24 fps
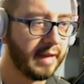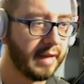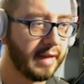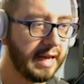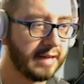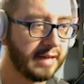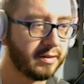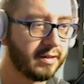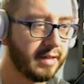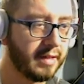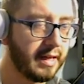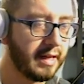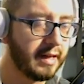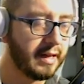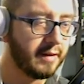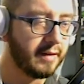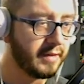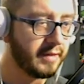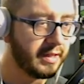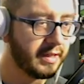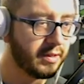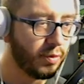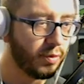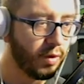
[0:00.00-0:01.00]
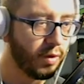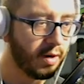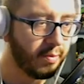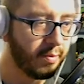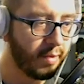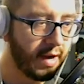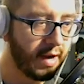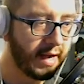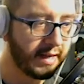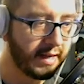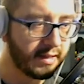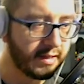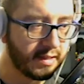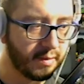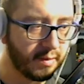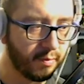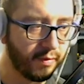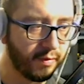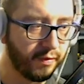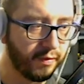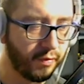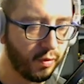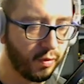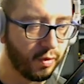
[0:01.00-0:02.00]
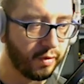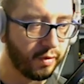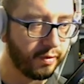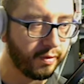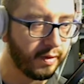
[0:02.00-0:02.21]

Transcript: Outside of the square brackets and before